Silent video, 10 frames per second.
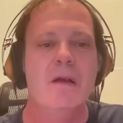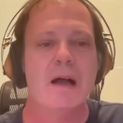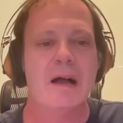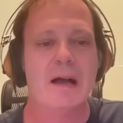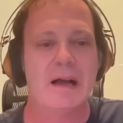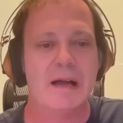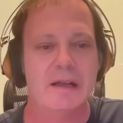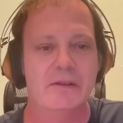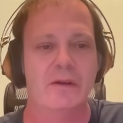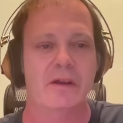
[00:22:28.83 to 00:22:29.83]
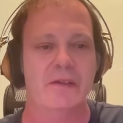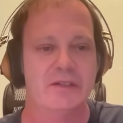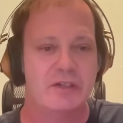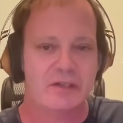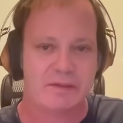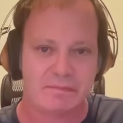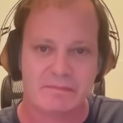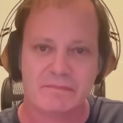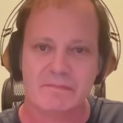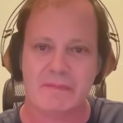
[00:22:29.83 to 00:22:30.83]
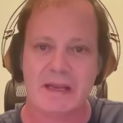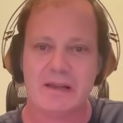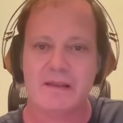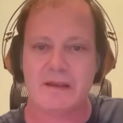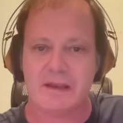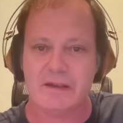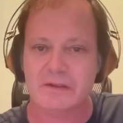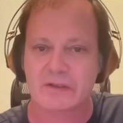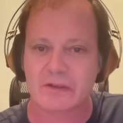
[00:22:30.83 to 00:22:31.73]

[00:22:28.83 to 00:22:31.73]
There's just many things